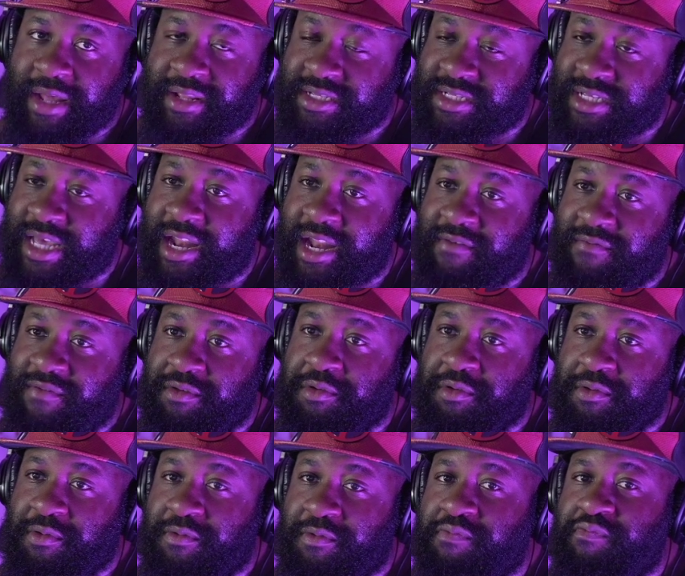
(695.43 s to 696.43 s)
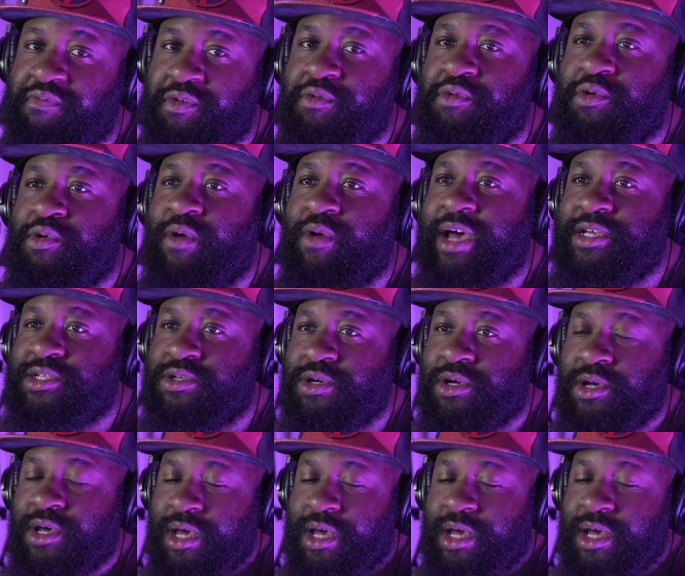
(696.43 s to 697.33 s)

This is how they view view you as a